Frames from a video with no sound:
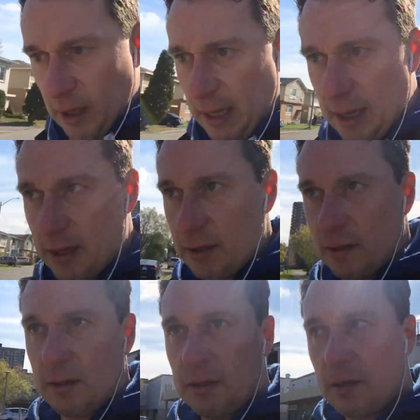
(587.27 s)

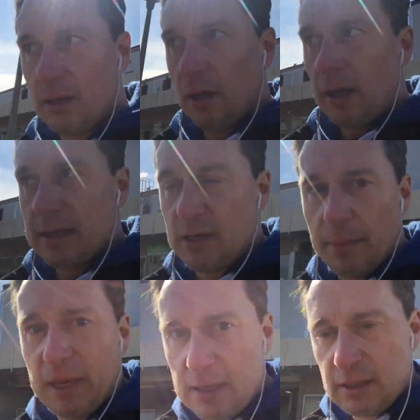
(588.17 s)
in it's
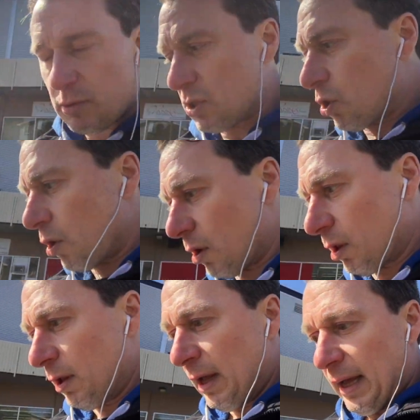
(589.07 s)
not because it was a girl.